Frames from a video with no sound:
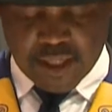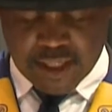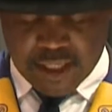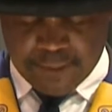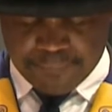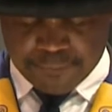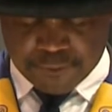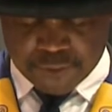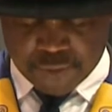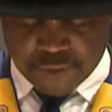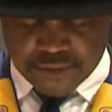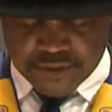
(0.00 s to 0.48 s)

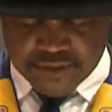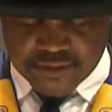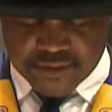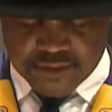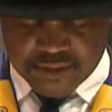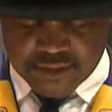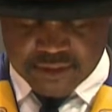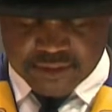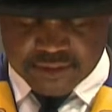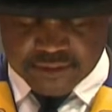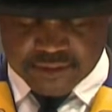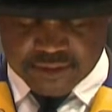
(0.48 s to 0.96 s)
Coupled with the
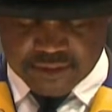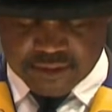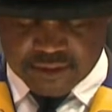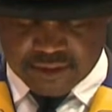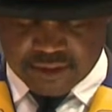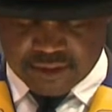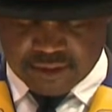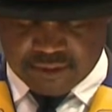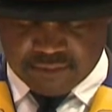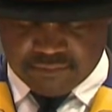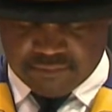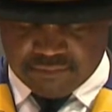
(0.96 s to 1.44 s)
skills,
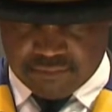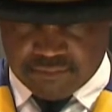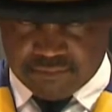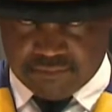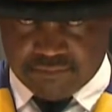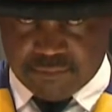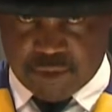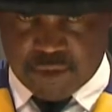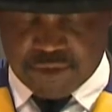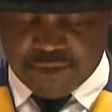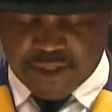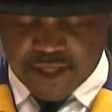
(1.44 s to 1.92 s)

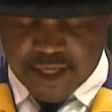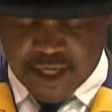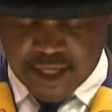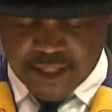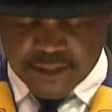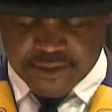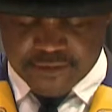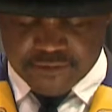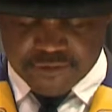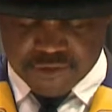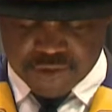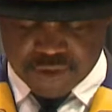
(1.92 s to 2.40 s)
both
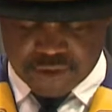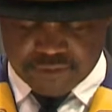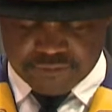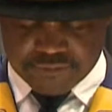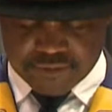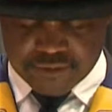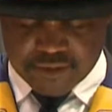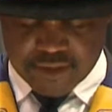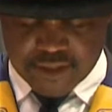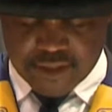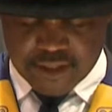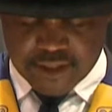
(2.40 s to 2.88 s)
hard and
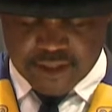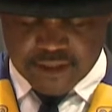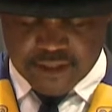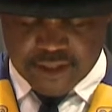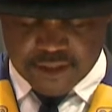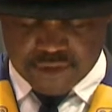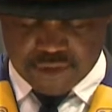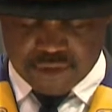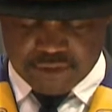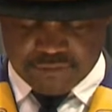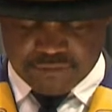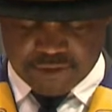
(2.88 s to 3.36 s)
soft,
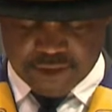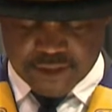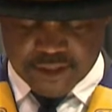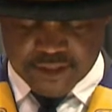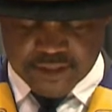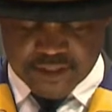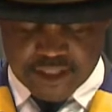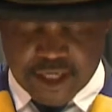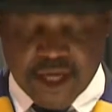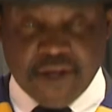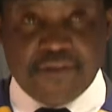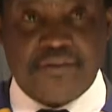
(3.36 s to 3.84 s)
that you've
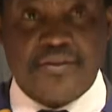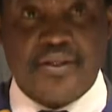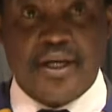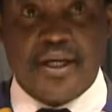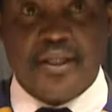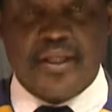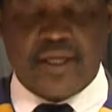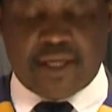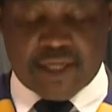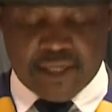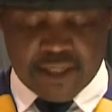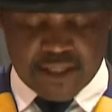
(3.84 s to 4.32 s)
learned
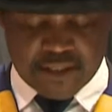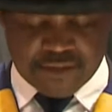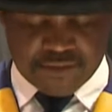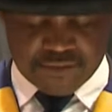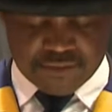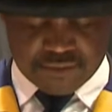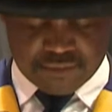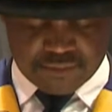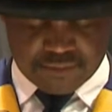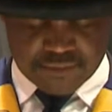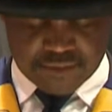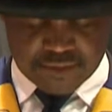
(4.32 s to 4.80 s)
outside the
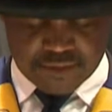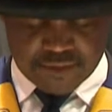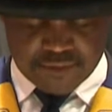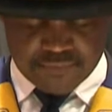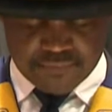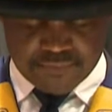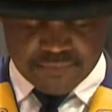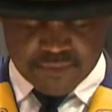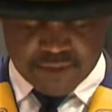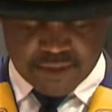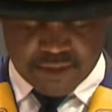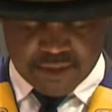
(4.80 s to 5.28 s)
classrooms,
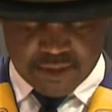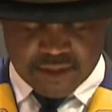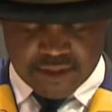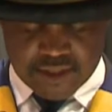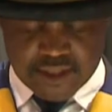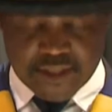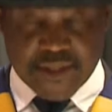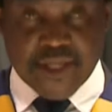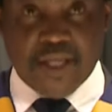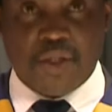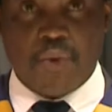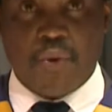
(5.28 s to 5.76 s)

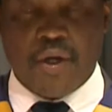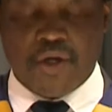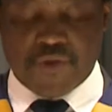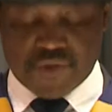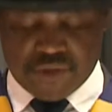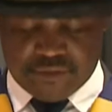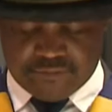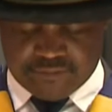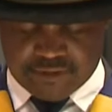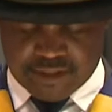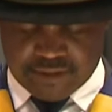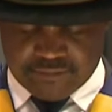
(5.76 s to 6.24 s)
the
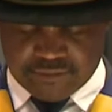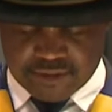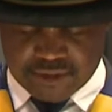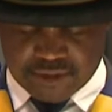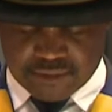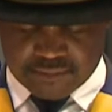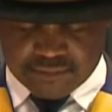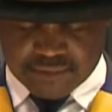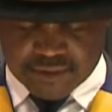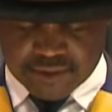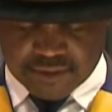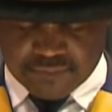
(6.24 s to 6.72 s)
networks you've
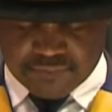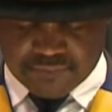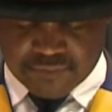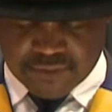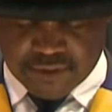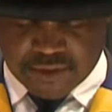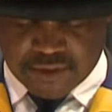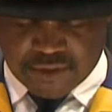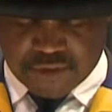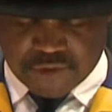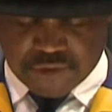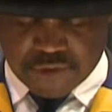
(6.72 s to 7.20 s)
developed,
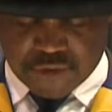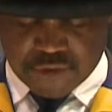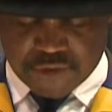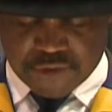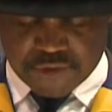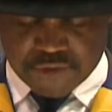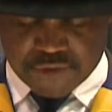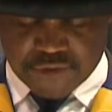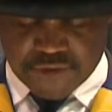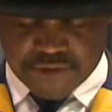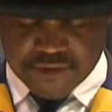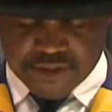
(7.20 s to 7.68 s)
your
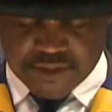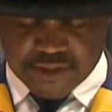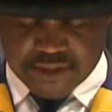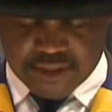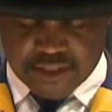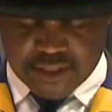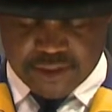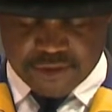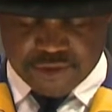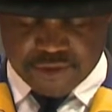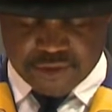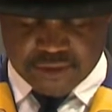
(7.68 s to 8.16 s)

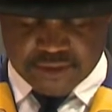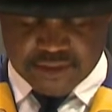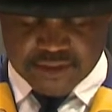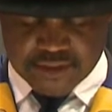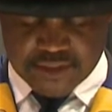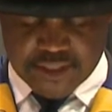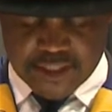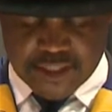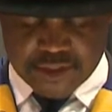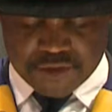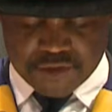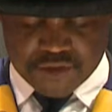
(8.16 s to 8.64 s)
curiosity and your
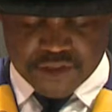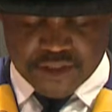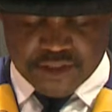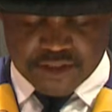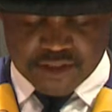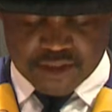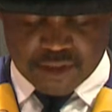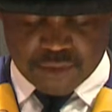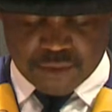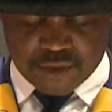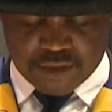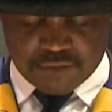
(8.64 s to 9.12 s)
desire to
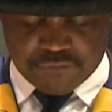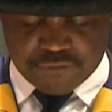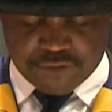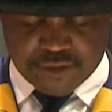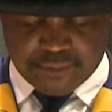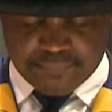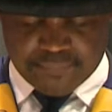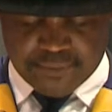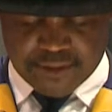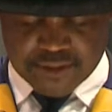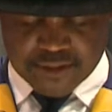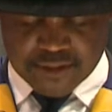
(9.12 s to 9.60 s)
change the world
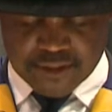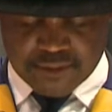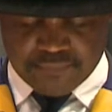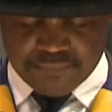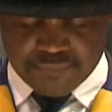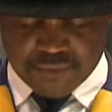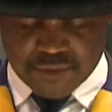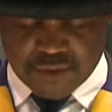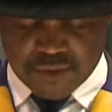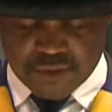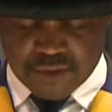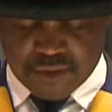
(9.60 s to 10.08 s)
for the
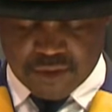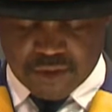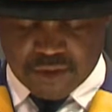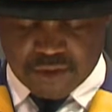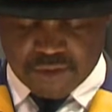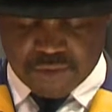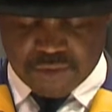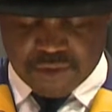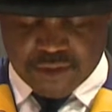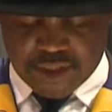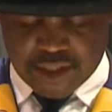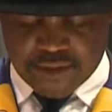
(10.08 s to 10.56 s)
better,
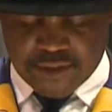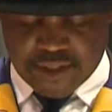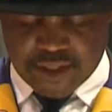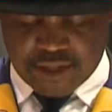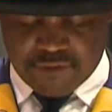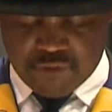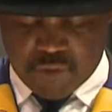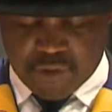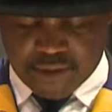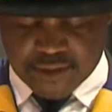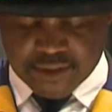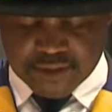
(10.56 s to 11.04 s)
you now
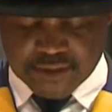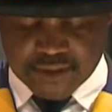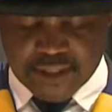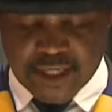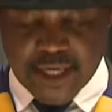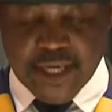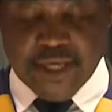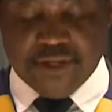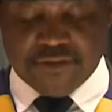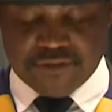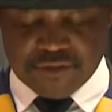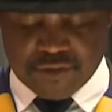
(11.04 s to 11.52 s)
have what it
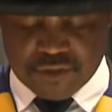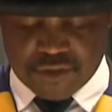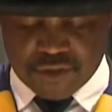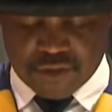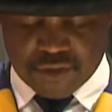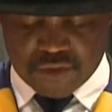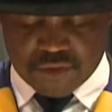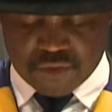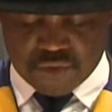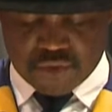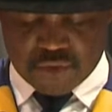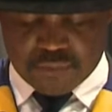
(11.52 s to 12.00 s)
takes
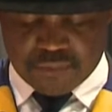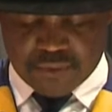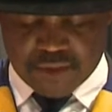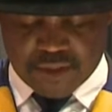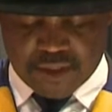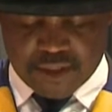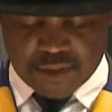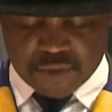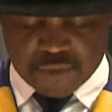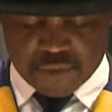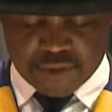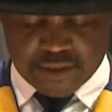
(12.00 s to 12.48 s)
to
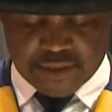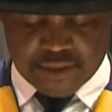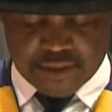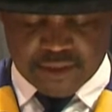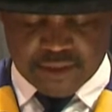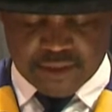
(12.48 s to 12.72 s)
be a good